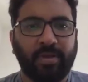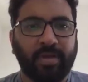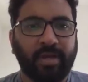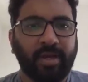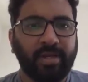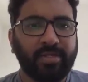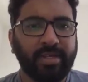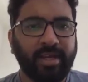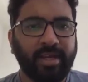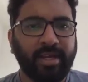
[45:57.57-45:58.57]
Galaxy
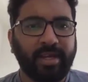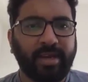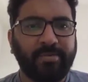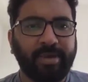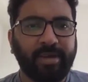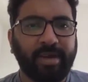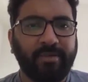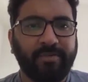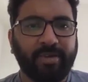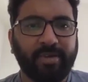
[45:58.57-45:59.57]
Tab A, I
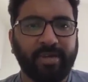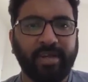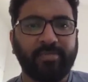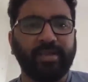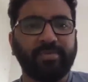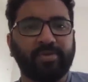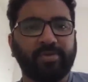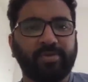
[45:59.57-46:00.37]
have not cleared prelims twice.